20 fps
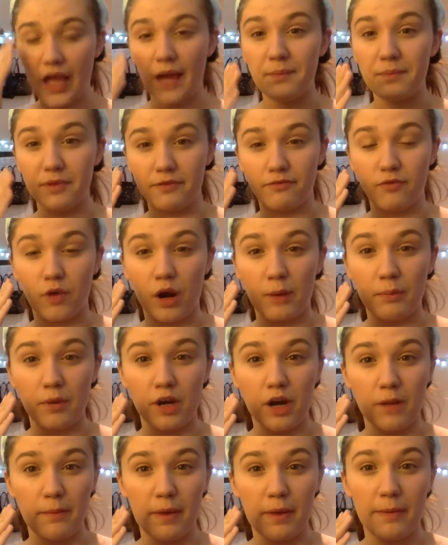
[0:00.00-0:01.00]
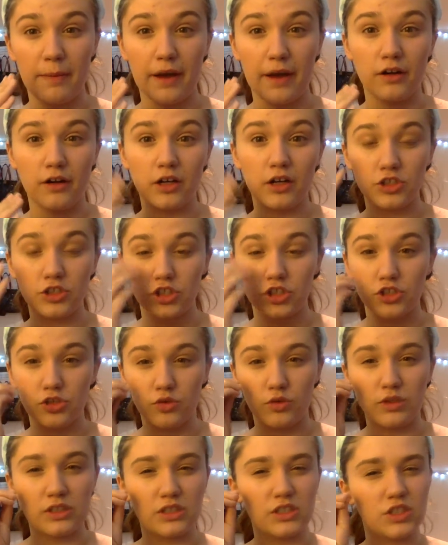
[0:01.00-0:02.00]
before I put on my powder, just so
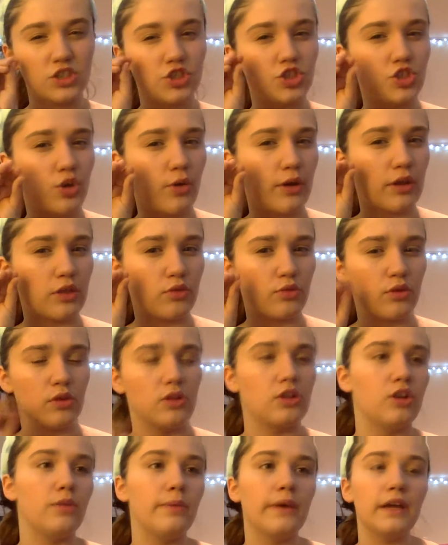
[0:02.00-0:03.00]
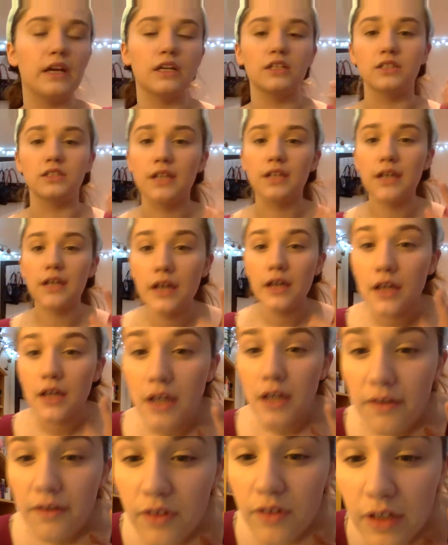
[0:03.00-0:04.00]
it's showing through a little bit, because
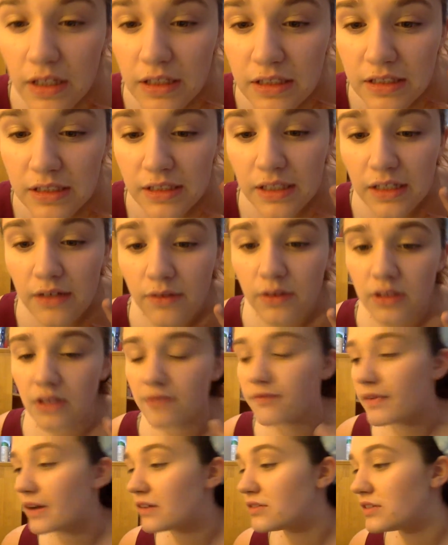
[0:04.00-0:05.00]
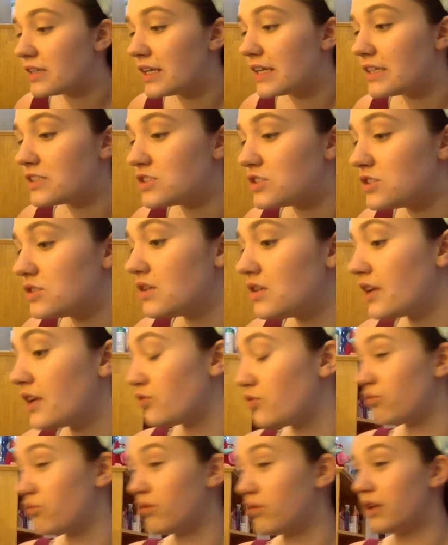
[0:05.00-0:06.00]
you can see with the foundation,
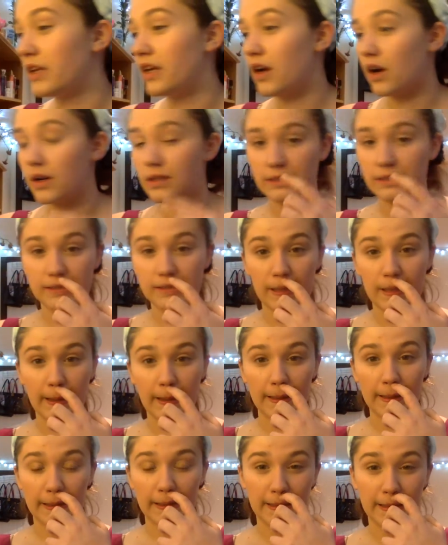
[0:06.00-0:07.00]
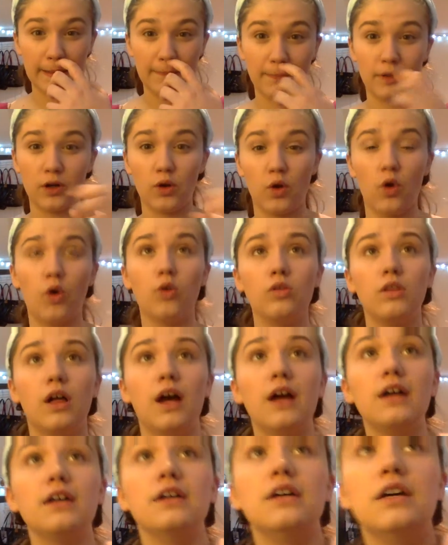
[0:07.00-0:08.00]
it's really hard to see it because I didn't put a whole
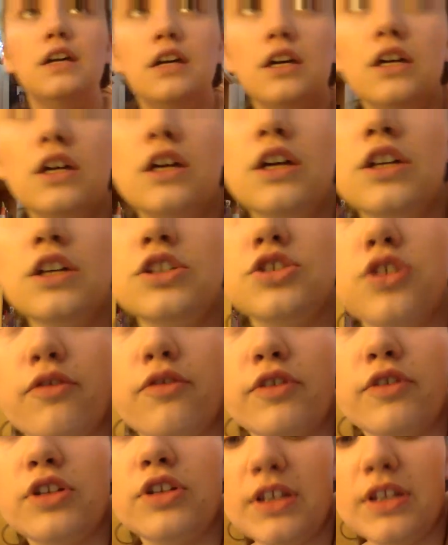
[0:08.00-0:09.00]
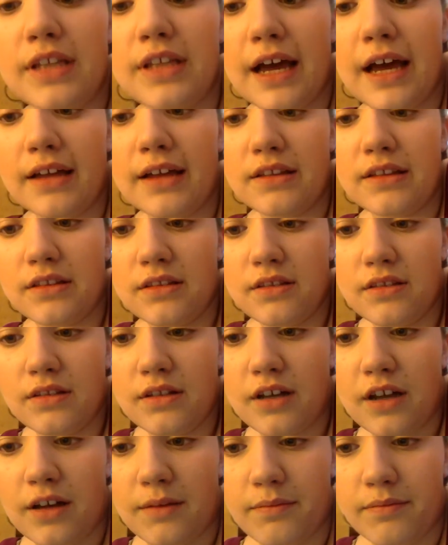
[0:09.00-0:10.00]
lot. So if you did that
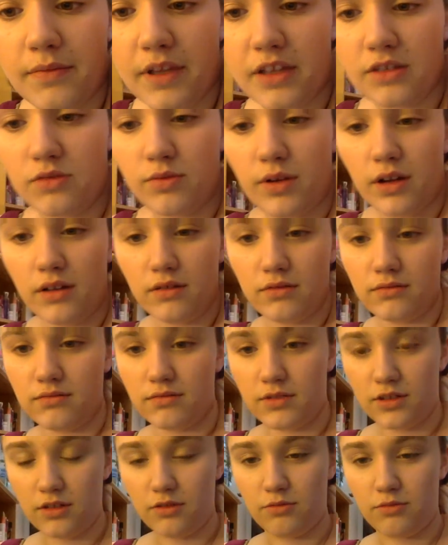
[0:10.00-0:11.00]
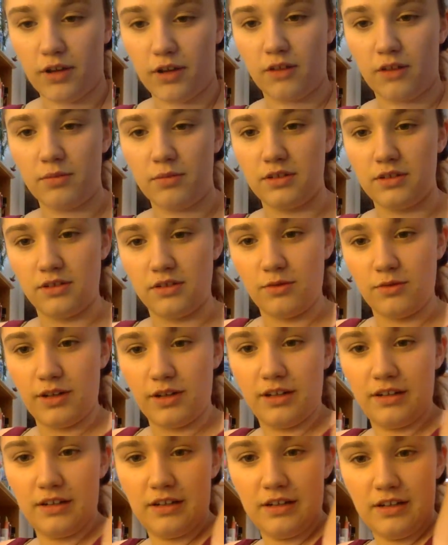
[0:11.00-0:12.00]
as well, ew, my armpits look weird.